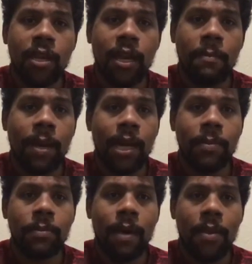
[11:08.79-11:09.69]
Again, my name
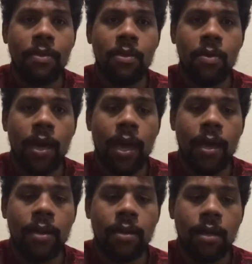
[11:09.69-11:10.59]
is Matthew,
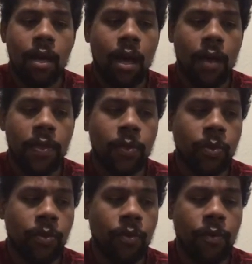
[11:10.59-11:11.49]
and this
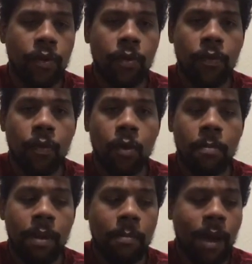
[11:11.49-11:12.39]
was a review for
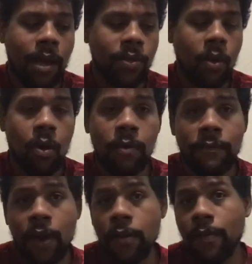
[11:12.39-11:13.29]
BITBOX on
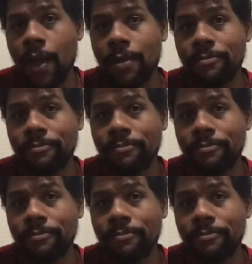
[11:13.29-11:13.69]
Firefly.